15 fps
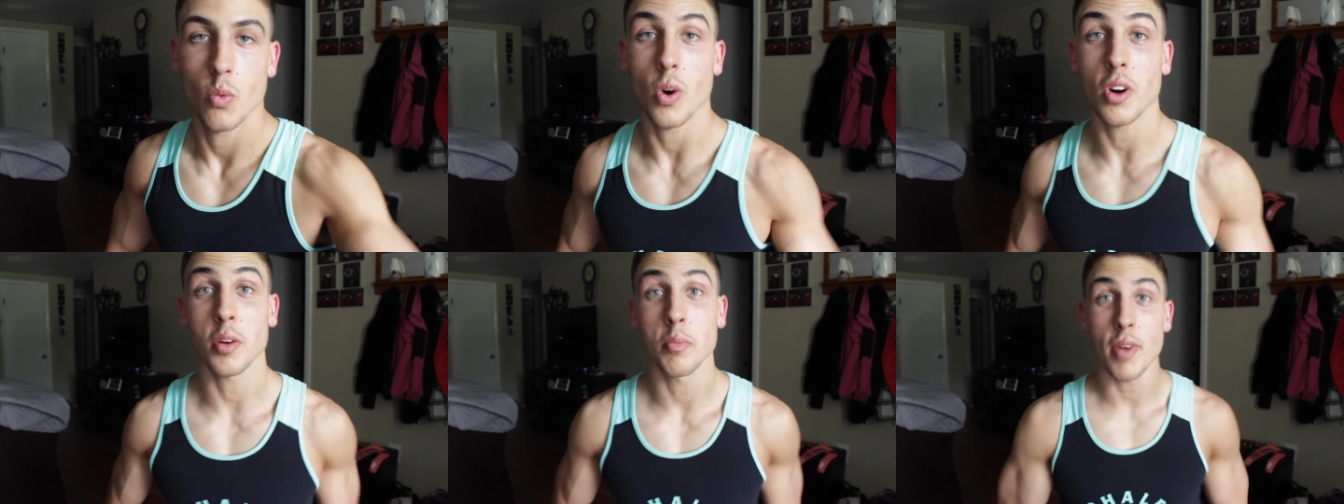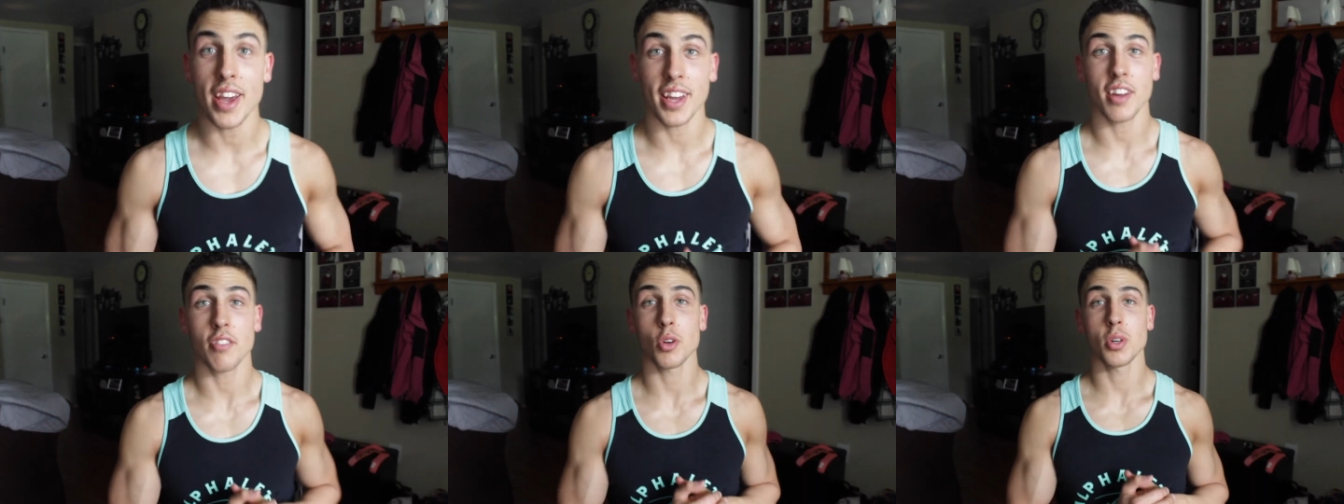Welcome
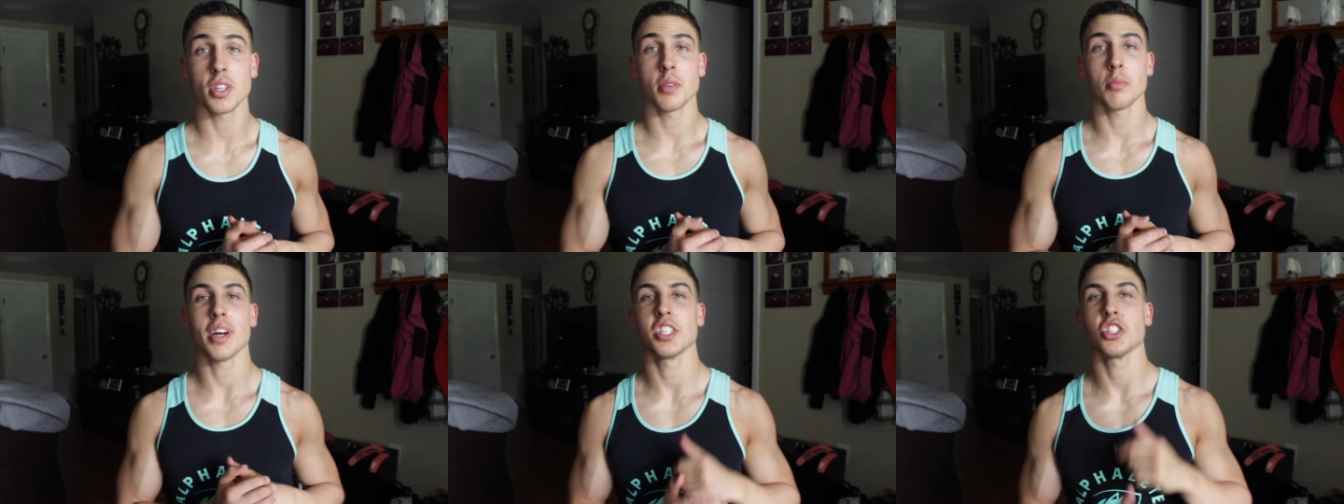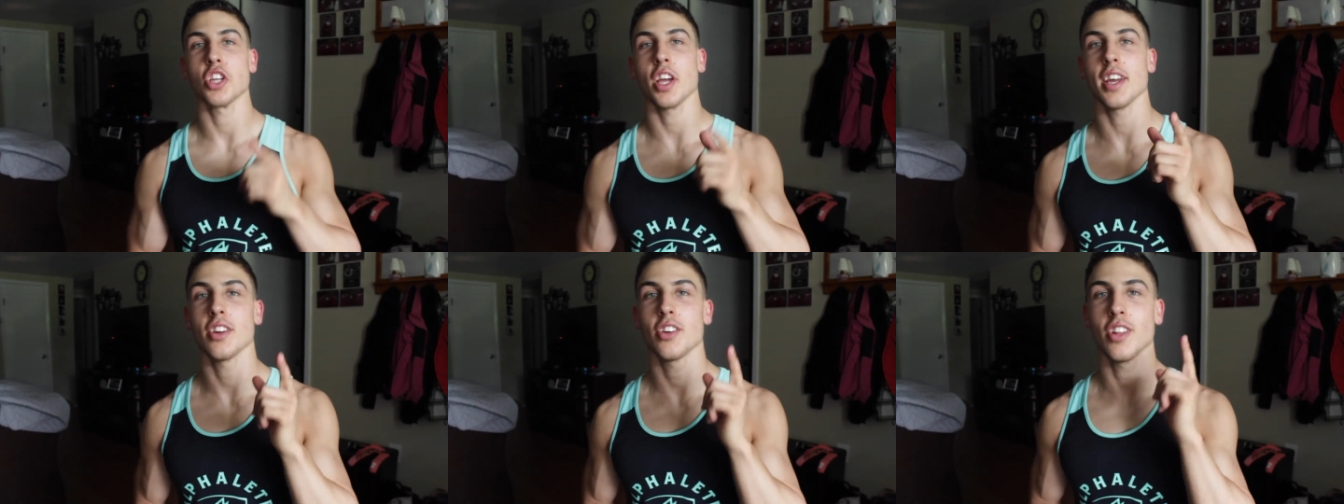back everyone to my
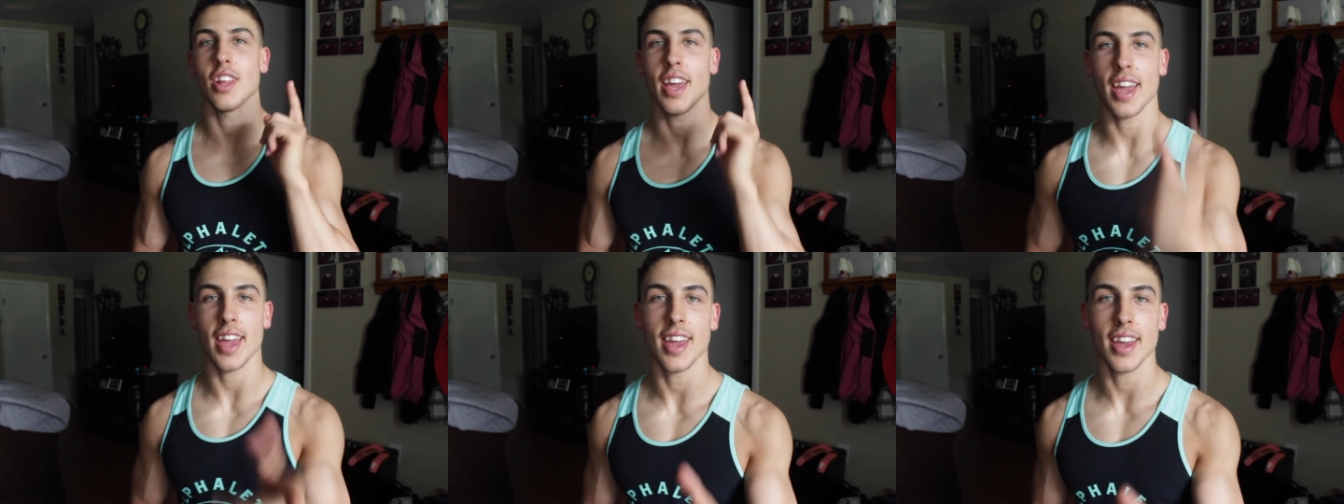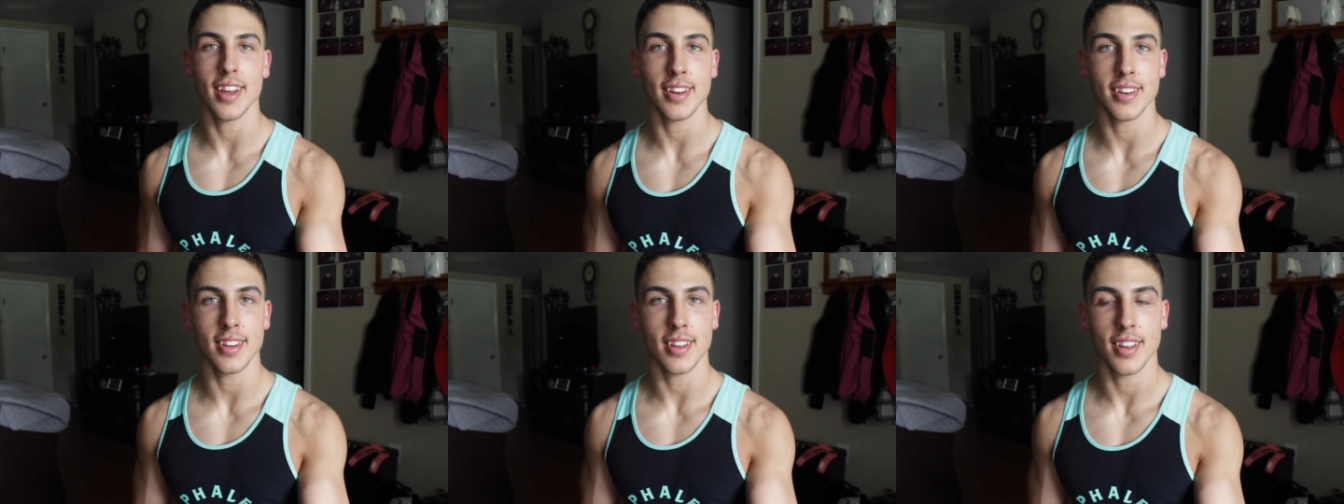channel,
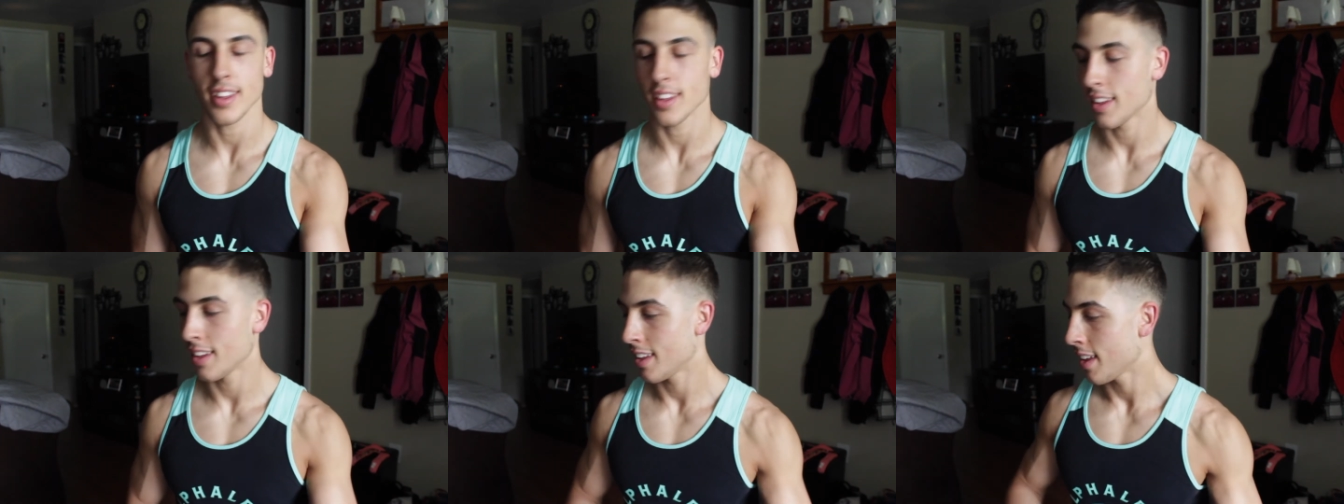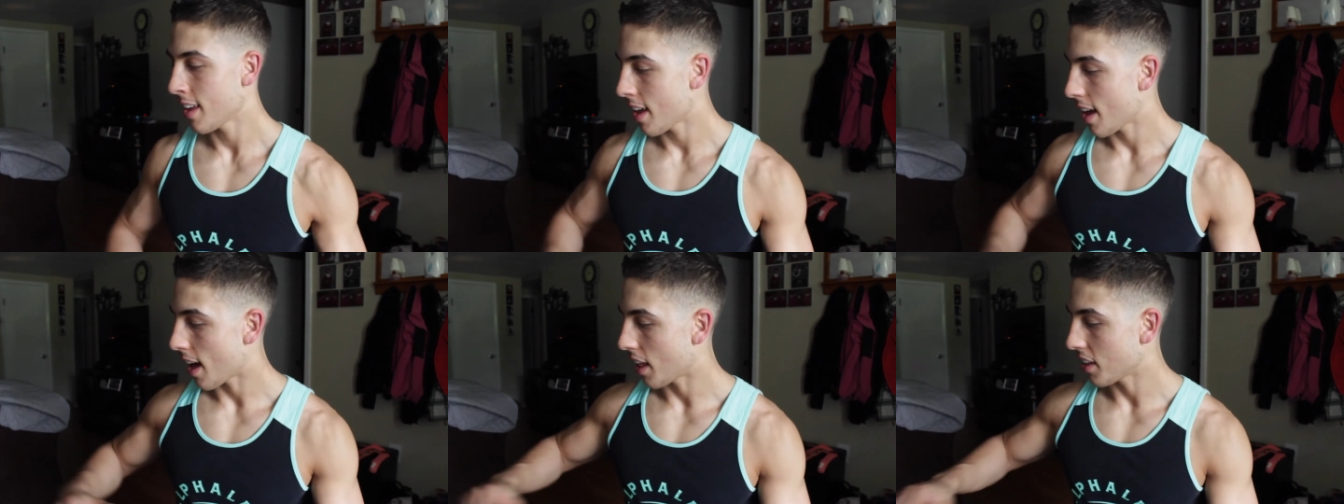and
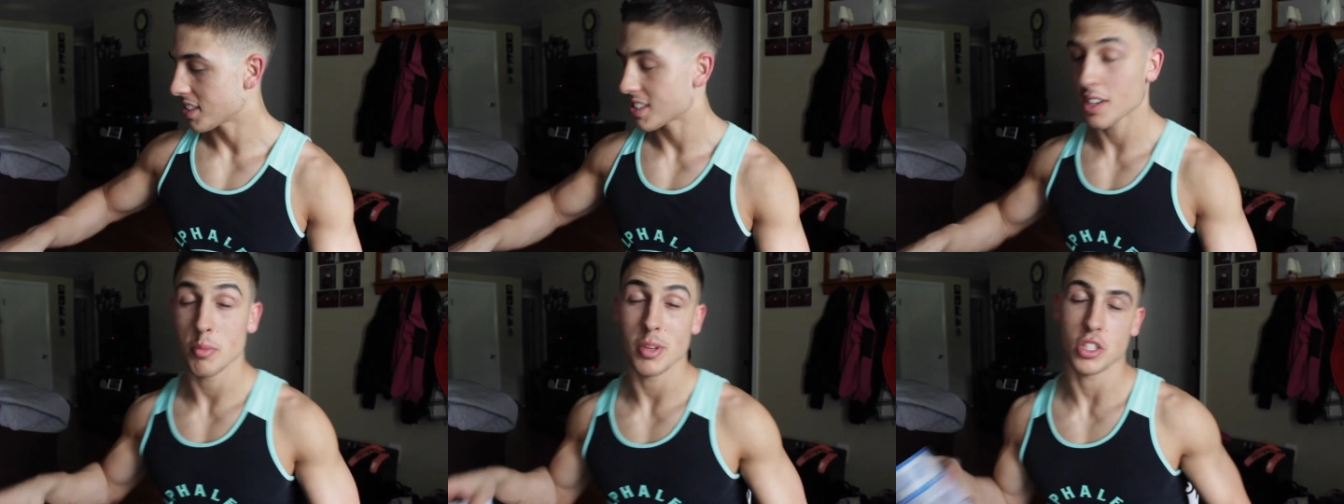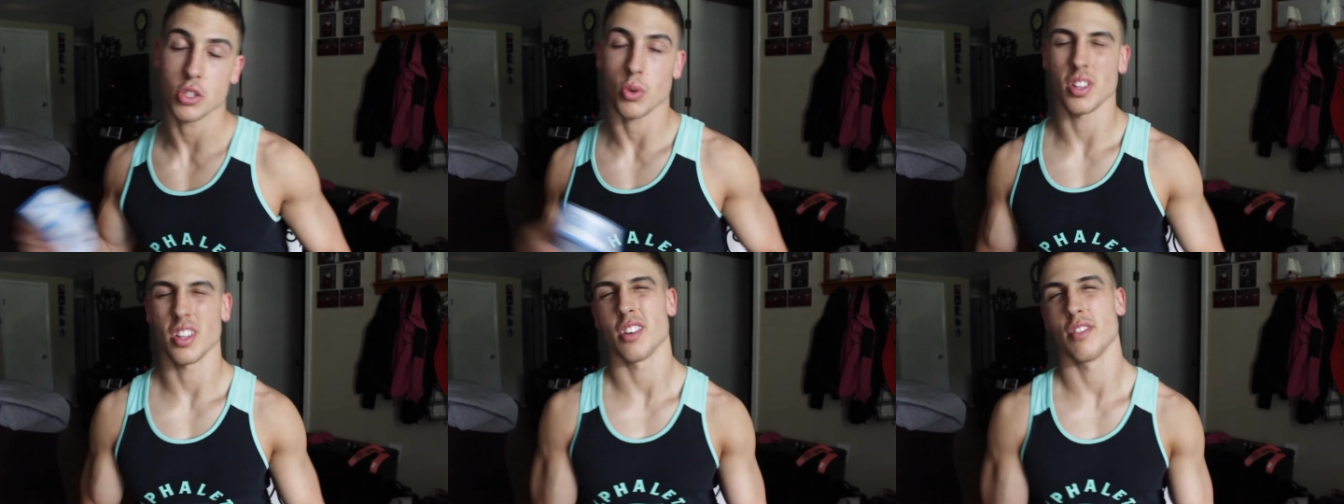uh, this is going to be a
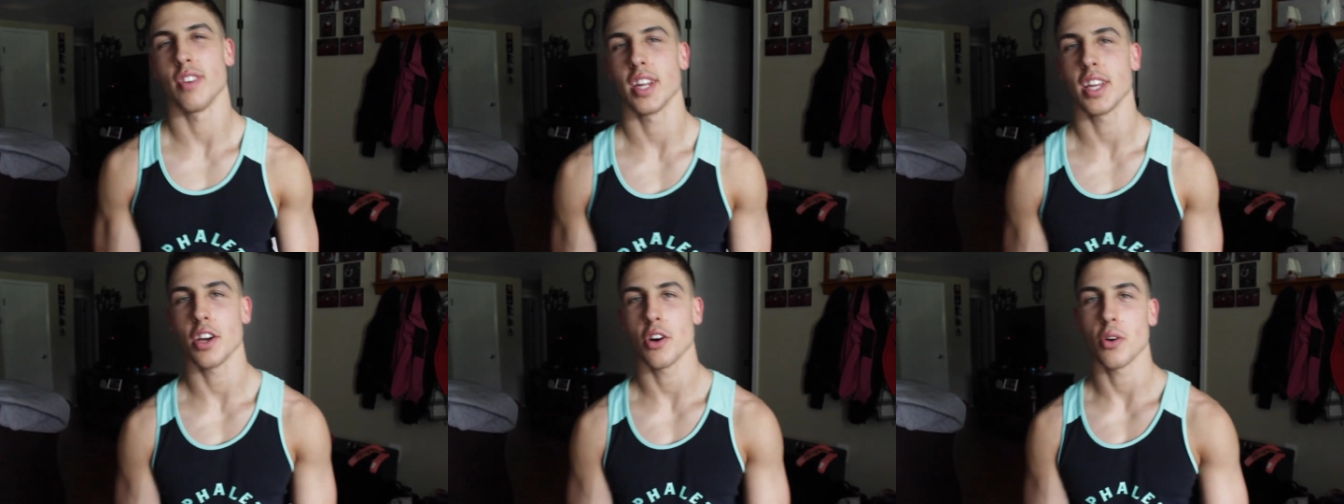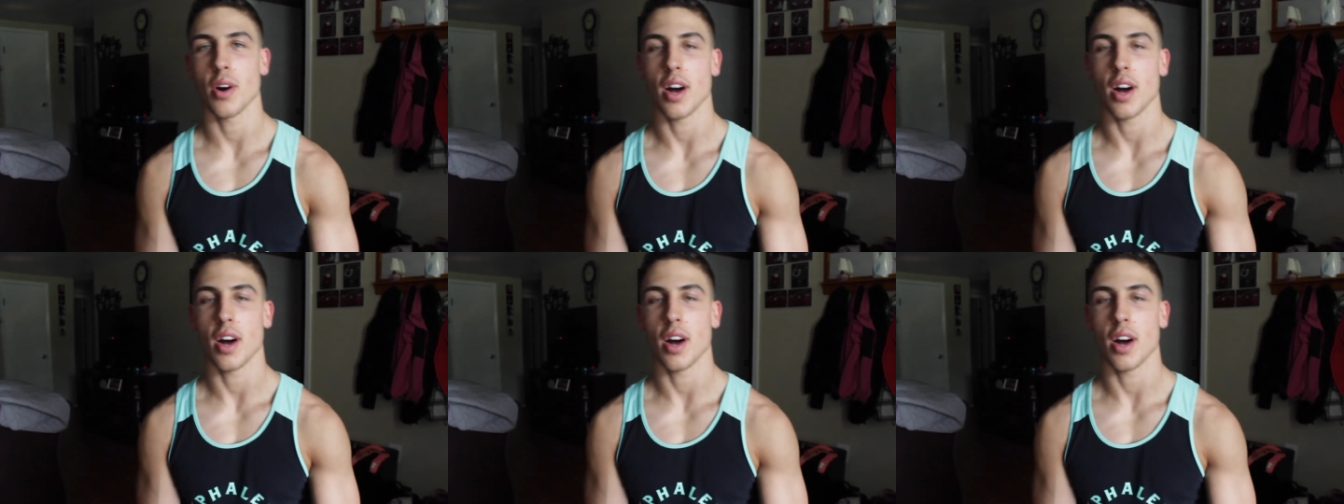short little video.